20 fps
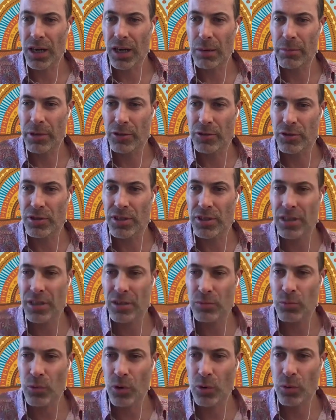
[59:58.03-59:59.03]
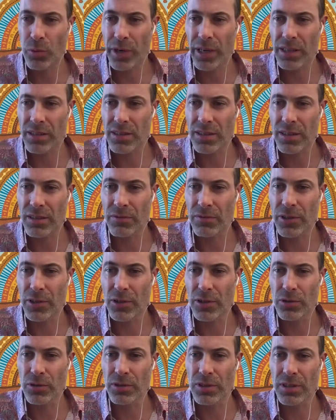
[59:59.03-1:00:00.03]
I'm interested in what we as
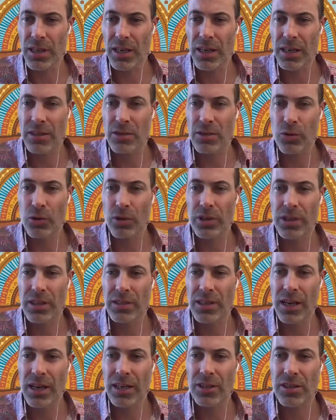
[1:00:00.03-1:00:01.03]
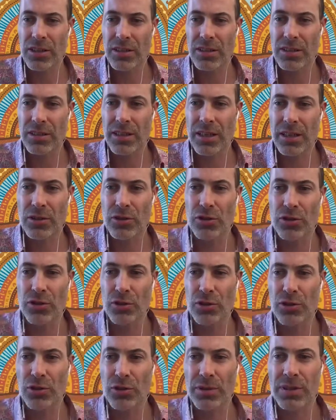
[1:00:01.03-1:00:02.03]
individuals and as organisations can
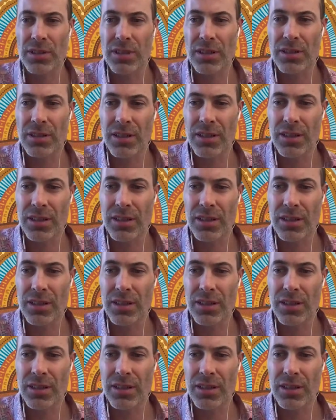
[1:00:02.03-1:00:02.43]
do to assist